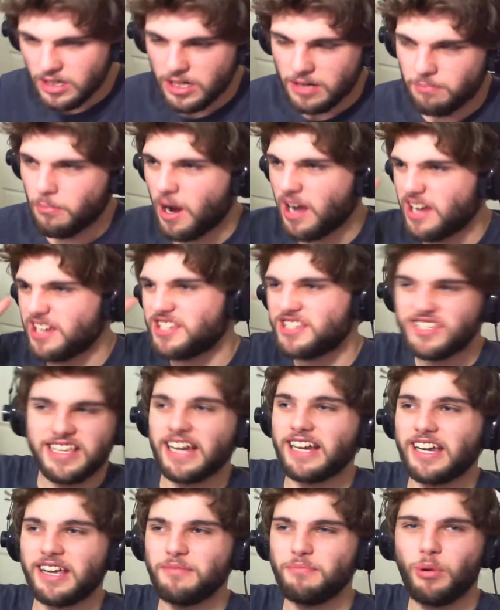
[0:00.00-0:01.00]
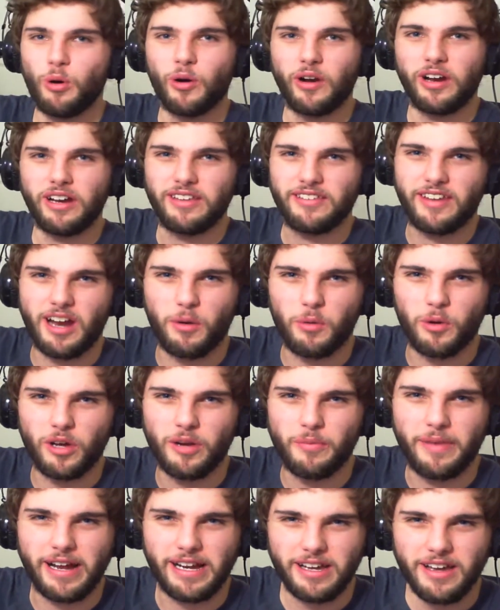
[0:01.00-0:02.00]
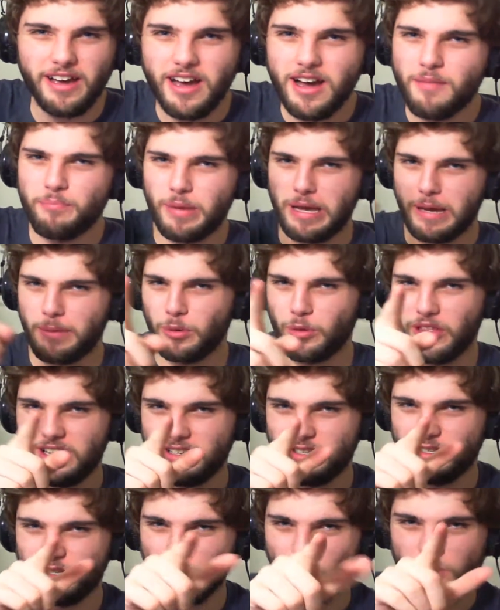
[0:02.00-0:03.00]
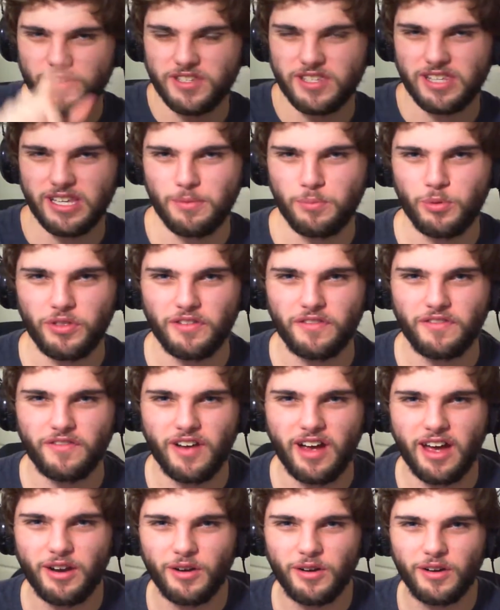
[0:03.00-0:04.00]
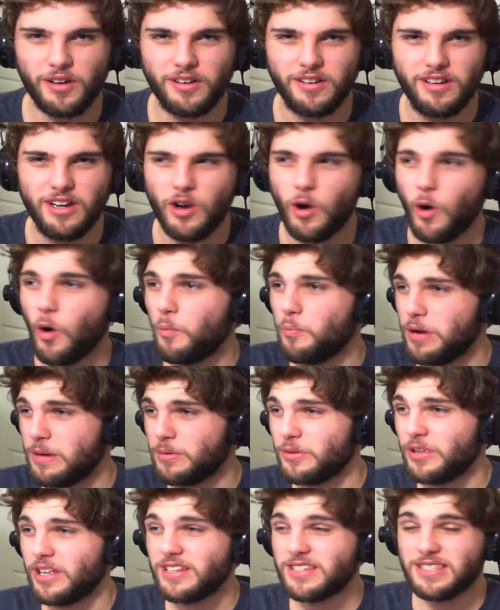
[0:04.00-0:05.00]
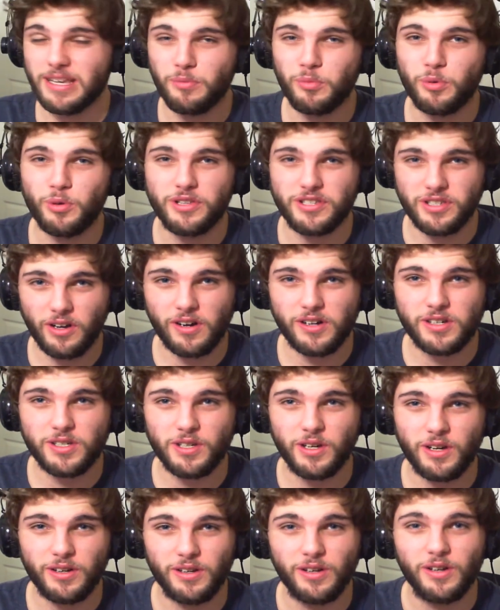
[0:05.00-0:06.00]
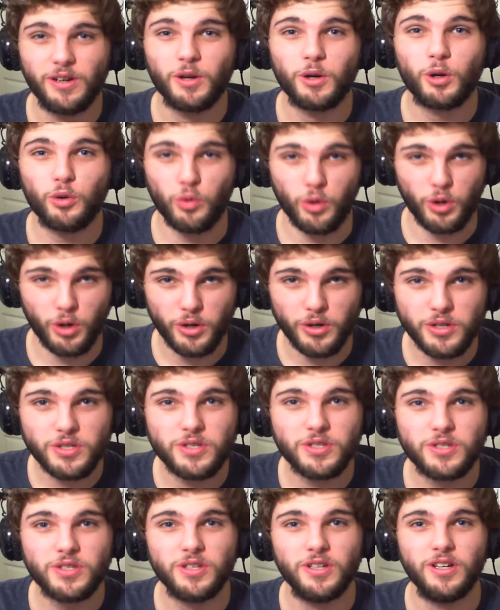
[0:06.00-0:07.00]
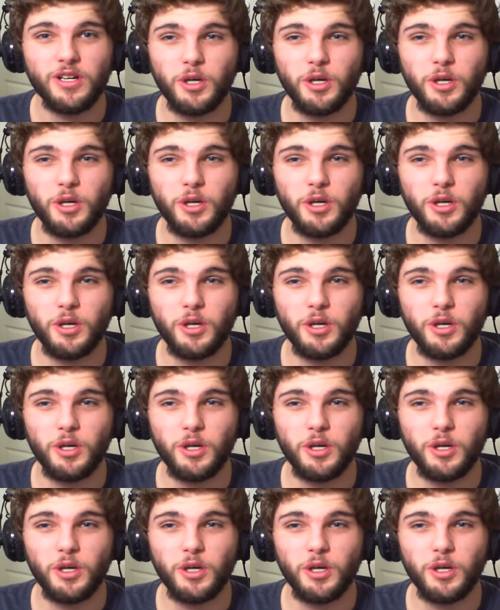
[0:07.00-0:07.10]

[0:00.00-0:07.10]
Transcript: My second point that I want to make, people that don't sleep with the fan on, or people that sleep with socks on, gross.